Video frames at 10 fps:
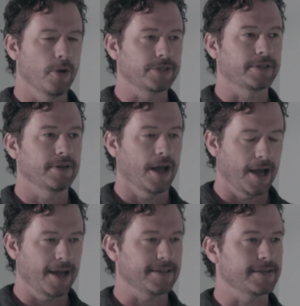The most
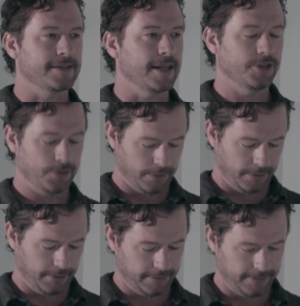hot,
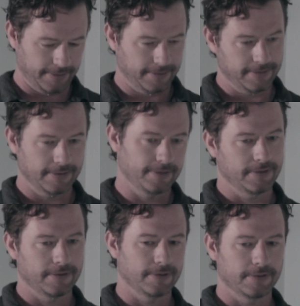sensual
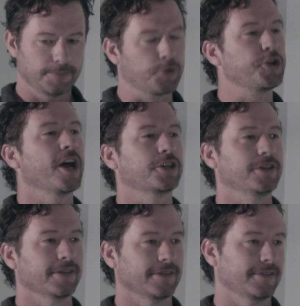
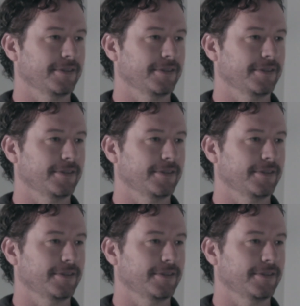production.